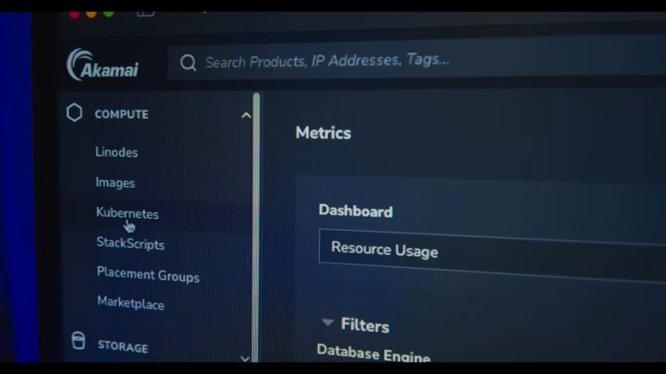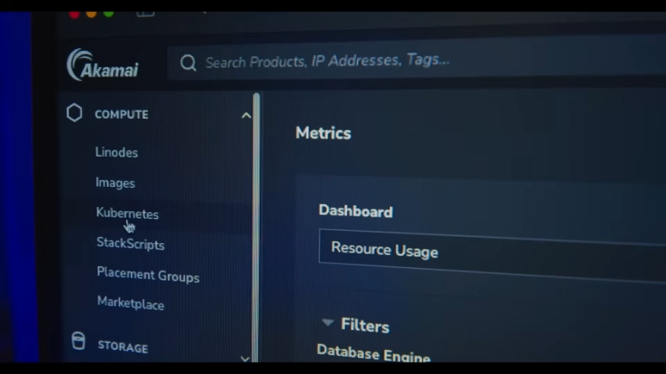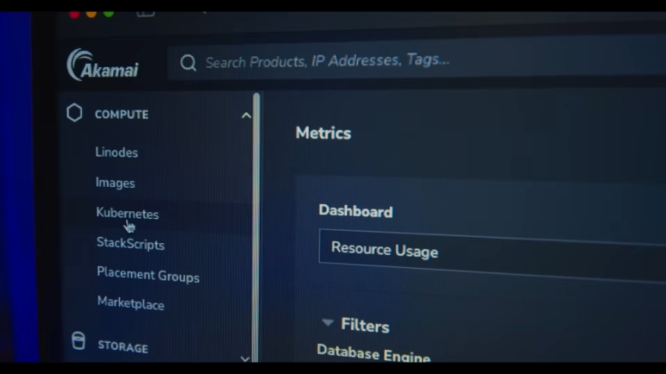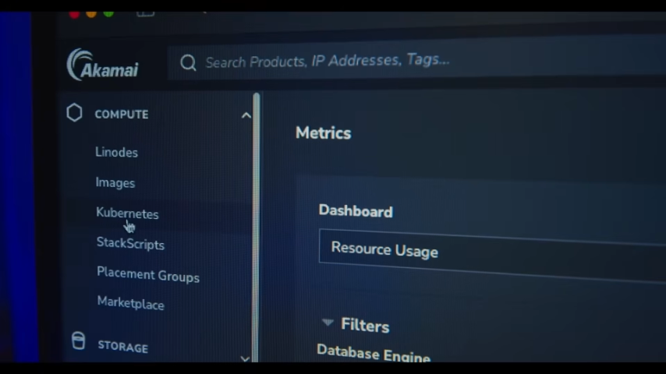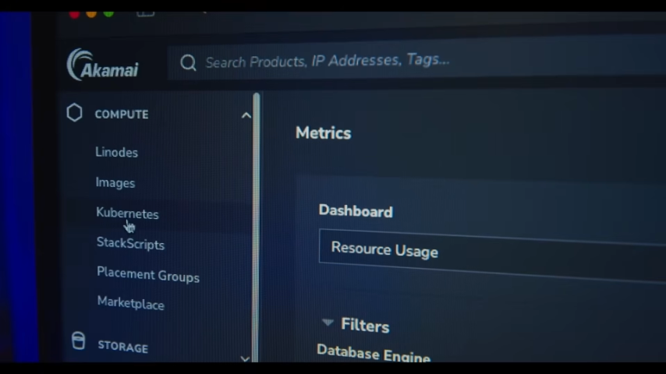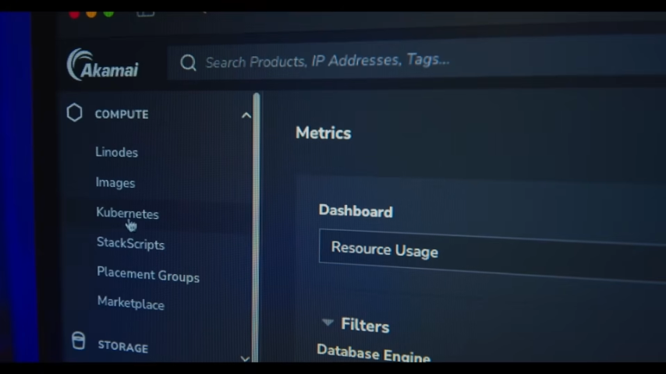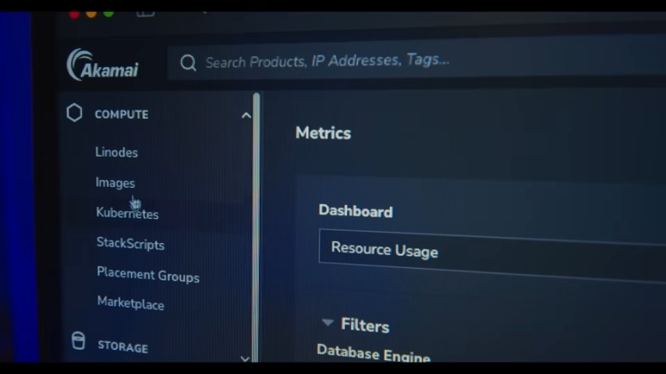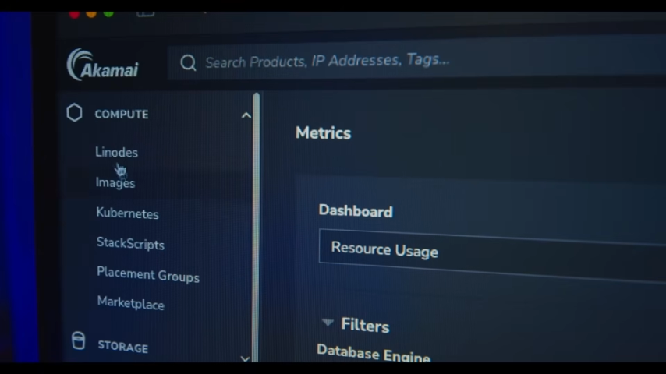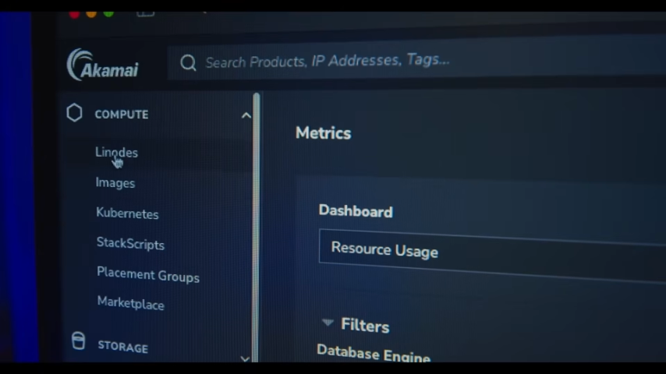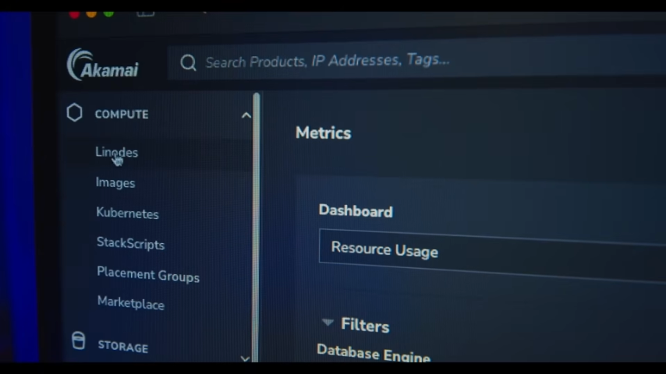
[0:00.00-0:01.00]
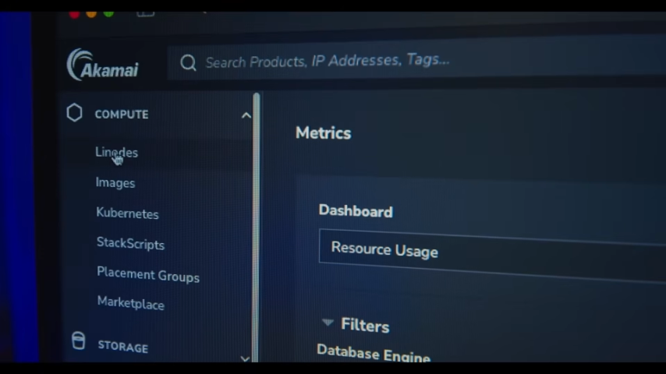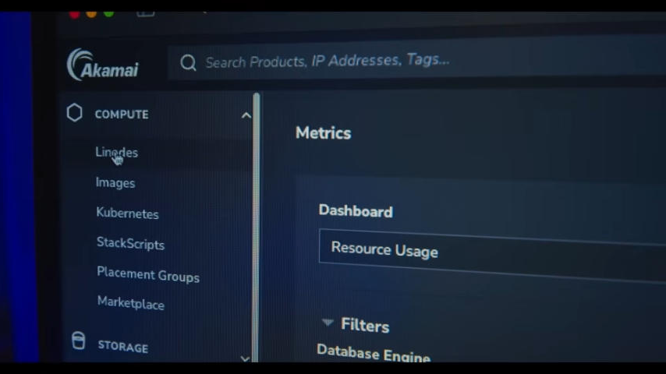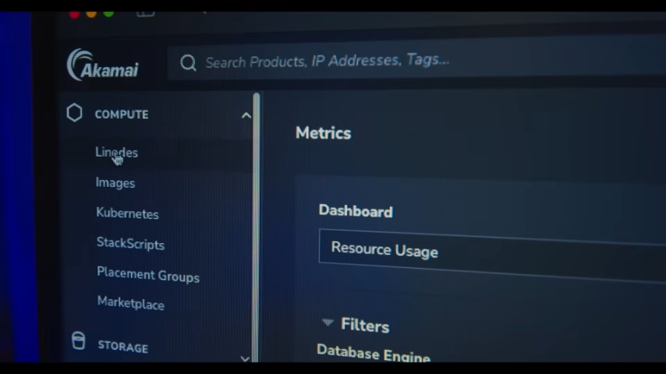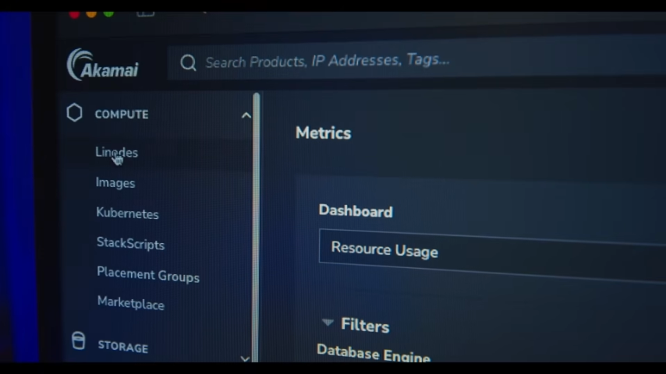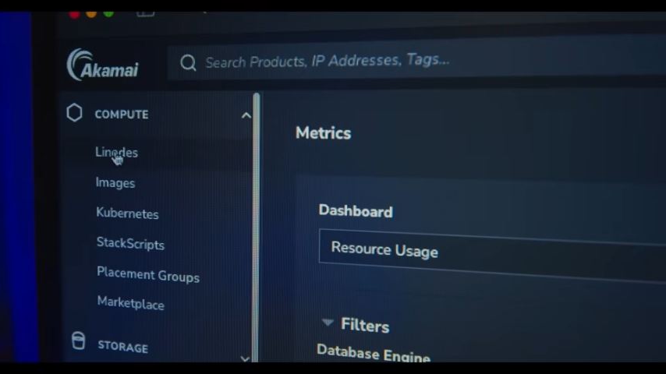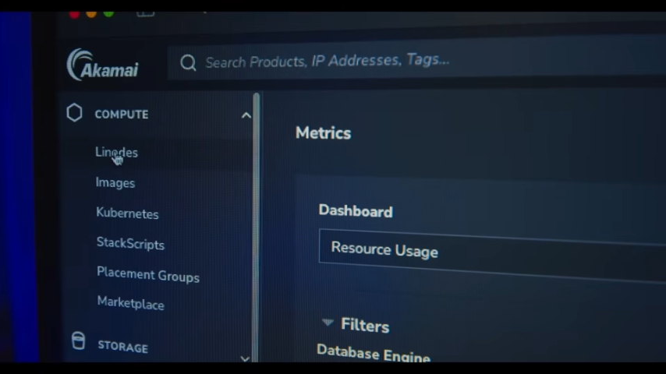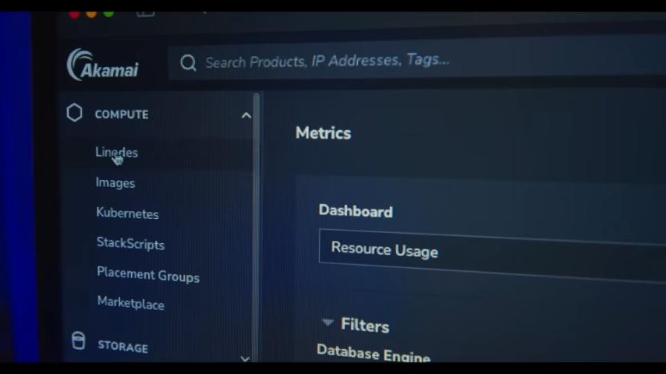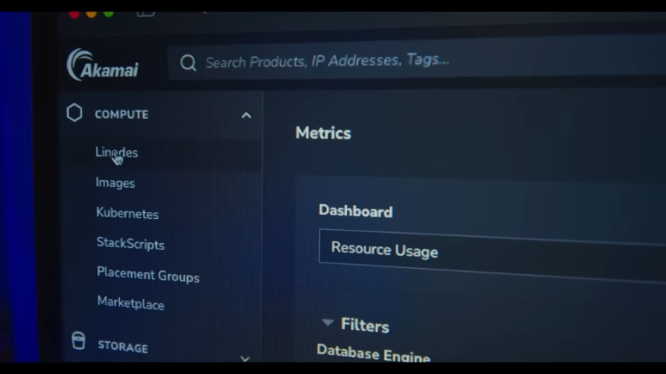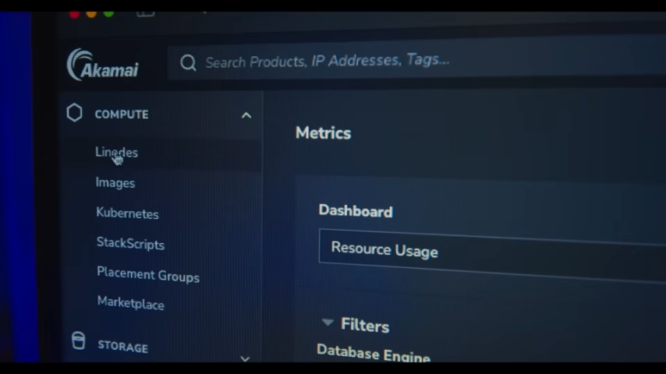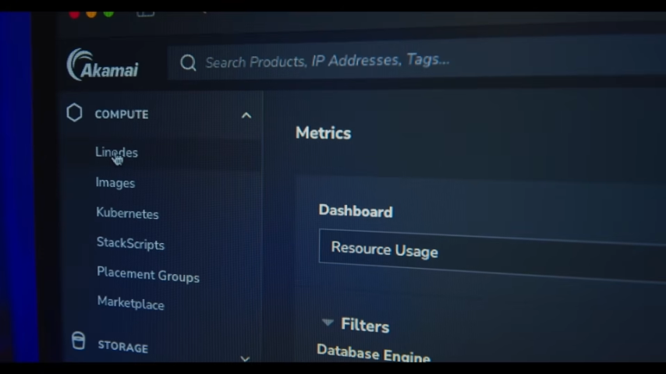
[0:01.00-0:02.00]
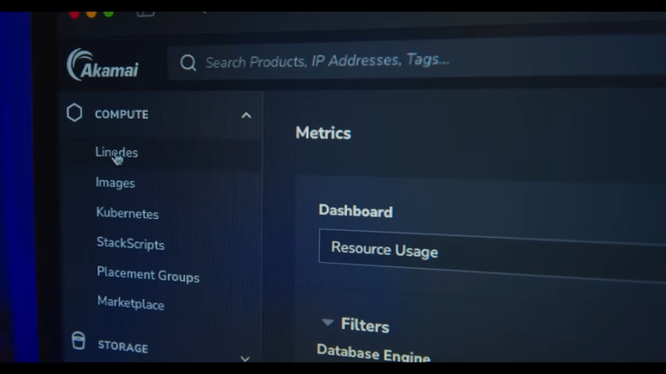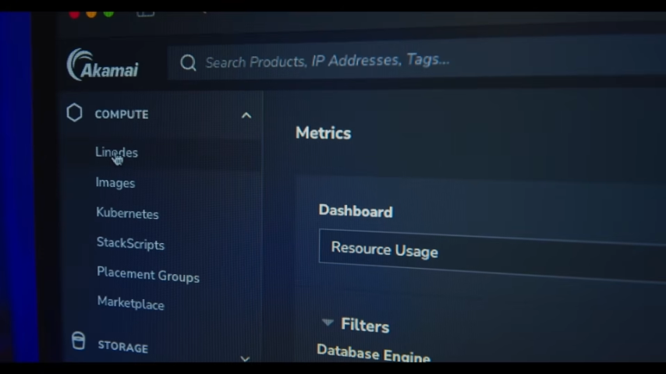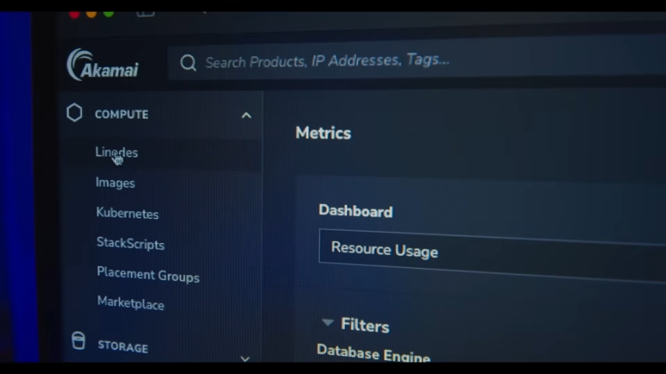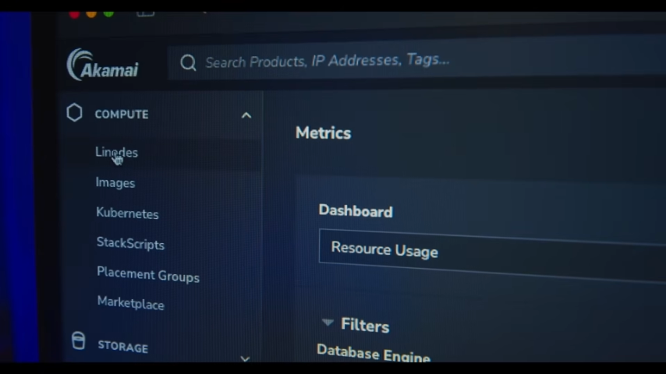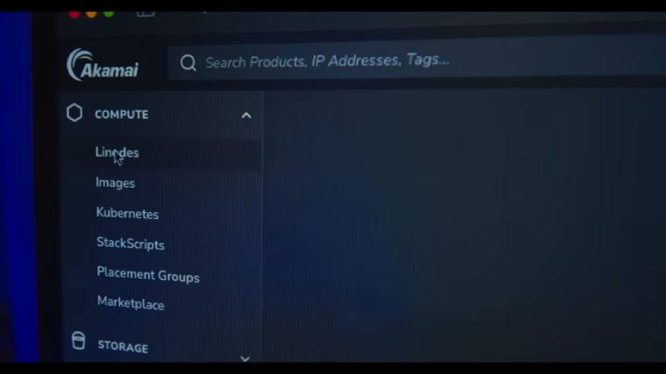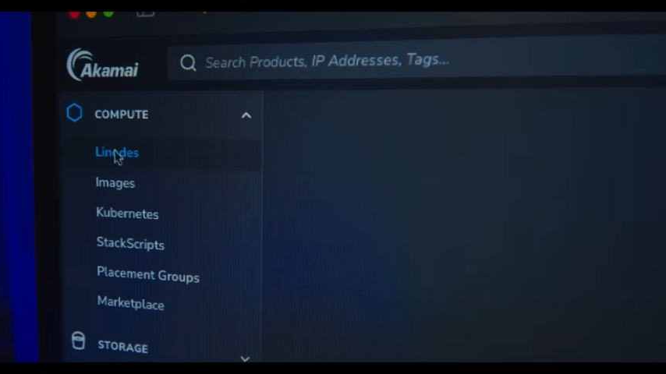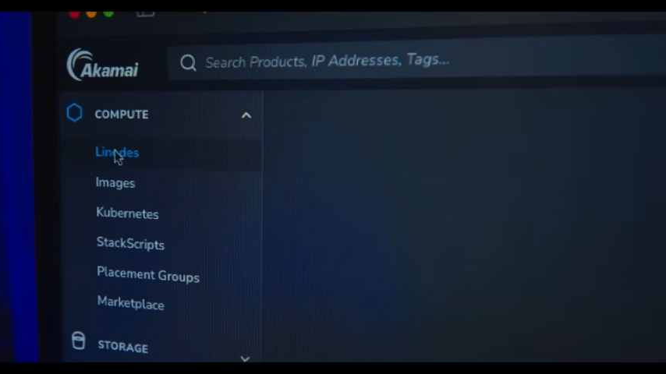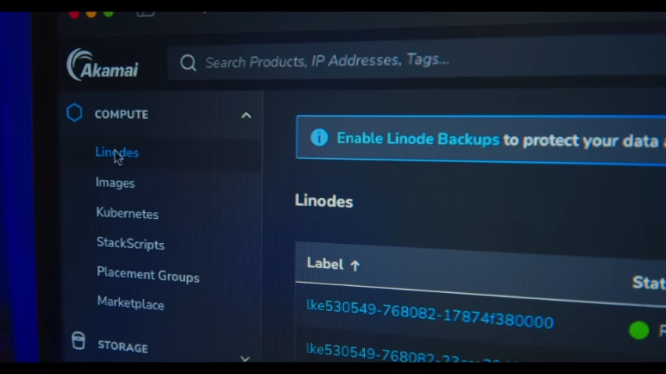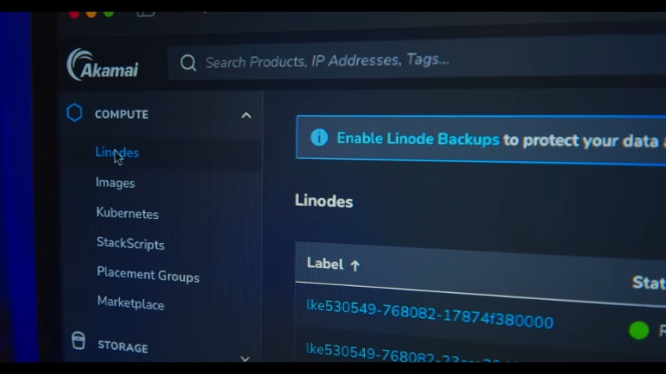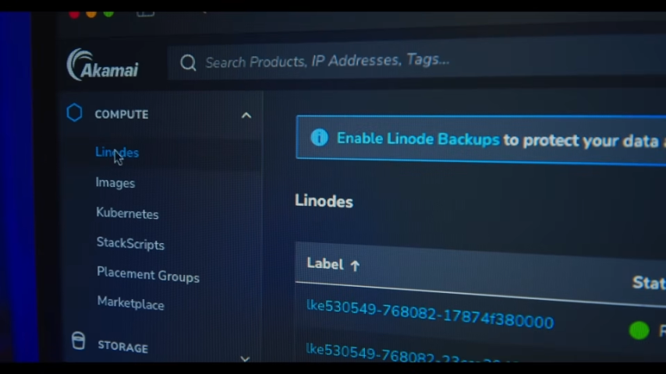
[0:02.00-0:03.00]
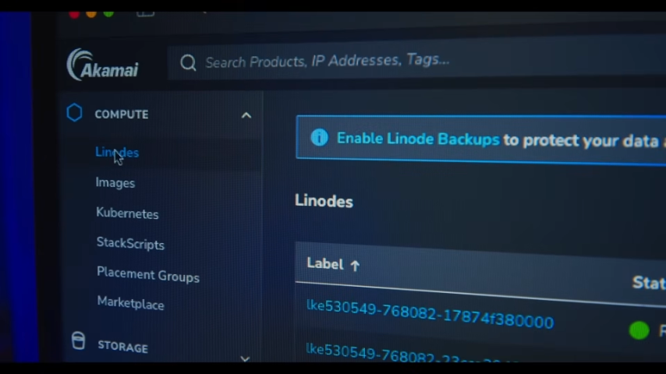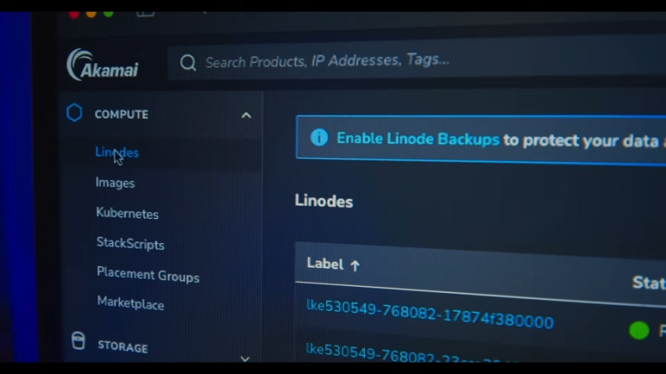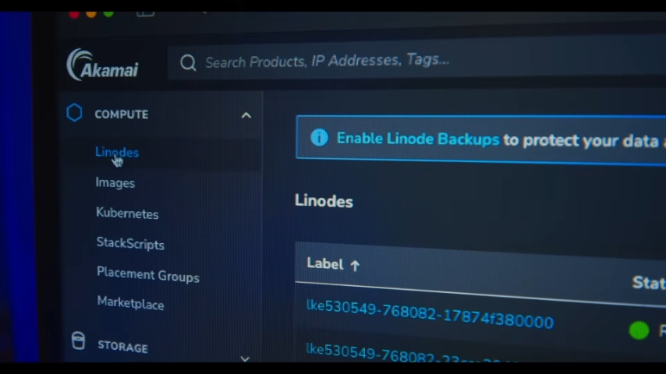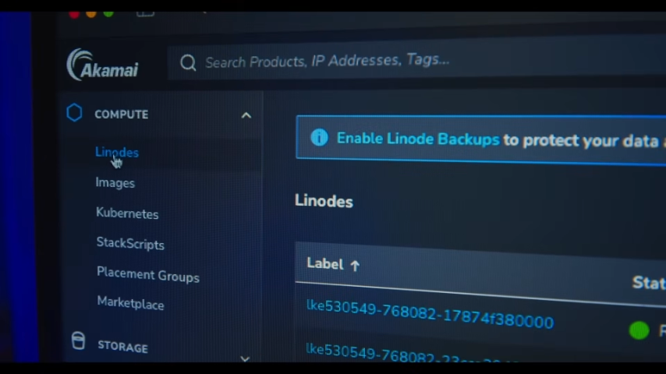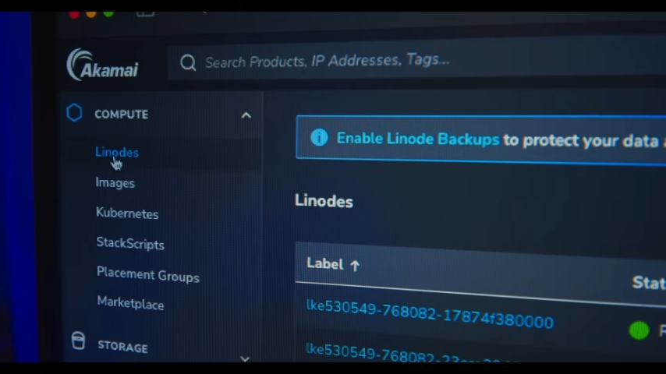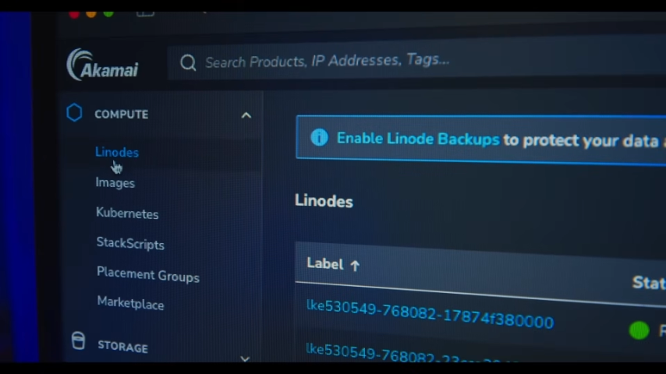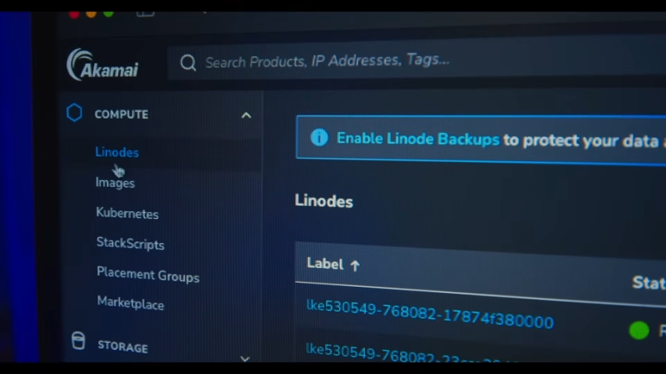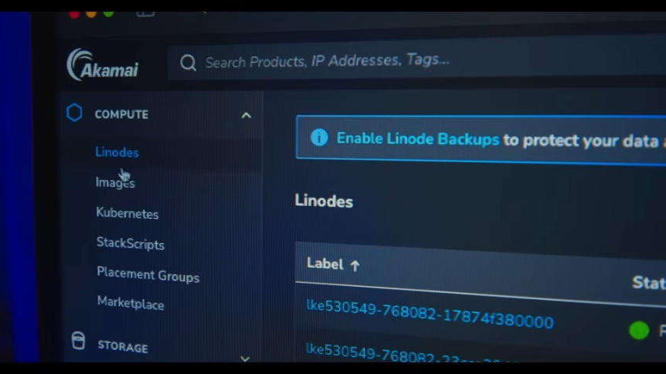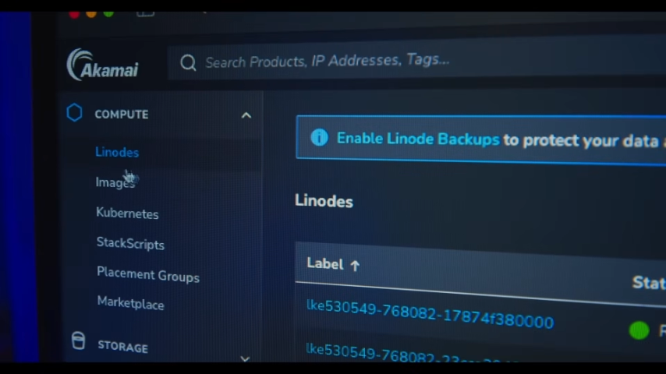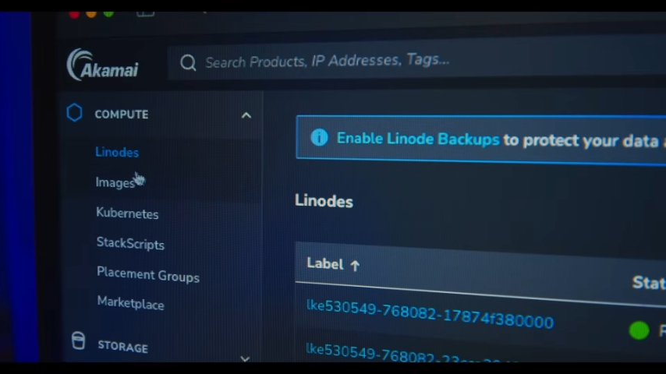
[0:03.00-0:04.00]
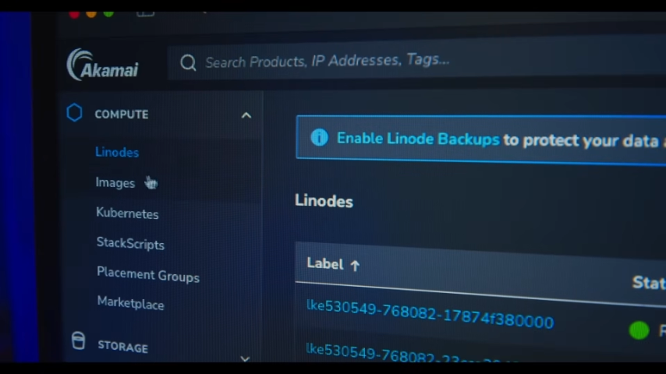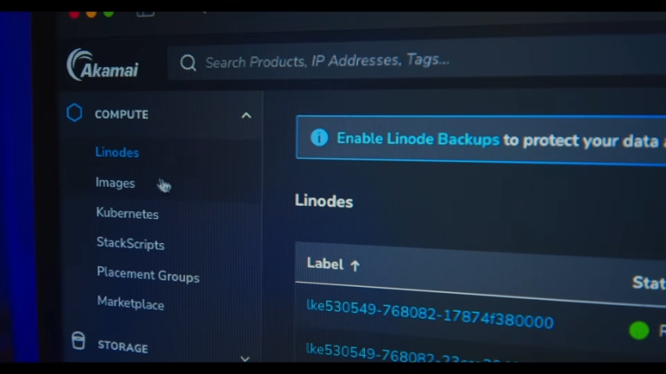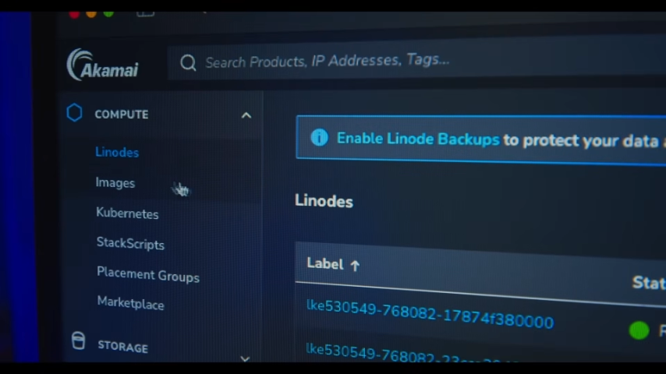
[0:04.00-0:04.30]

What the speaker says: Nobody's mouth can be seen.